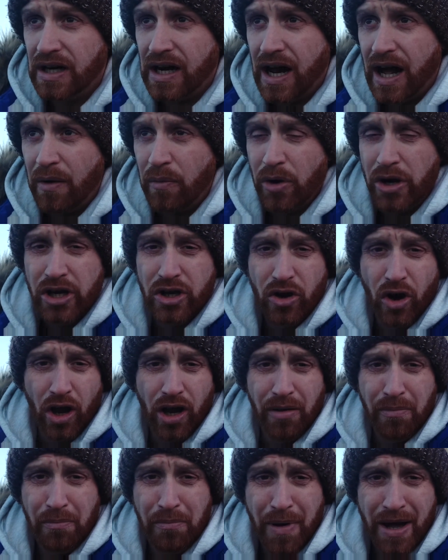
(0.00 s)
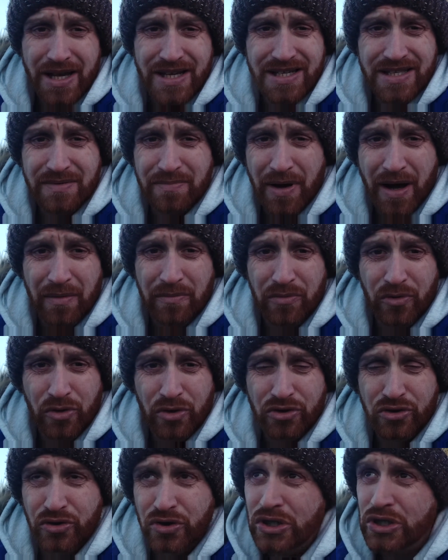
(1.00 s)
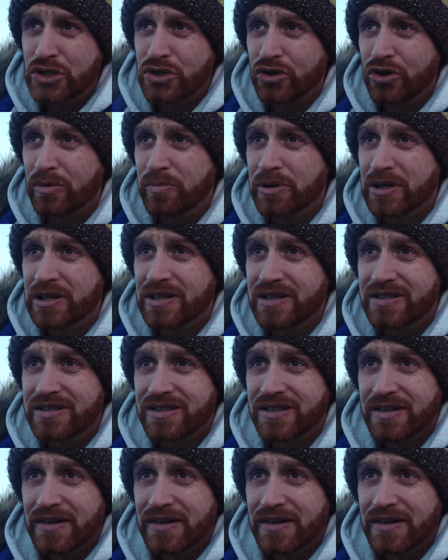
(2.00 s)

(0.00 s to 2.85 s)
I want to call it mist, but I'm not too sure because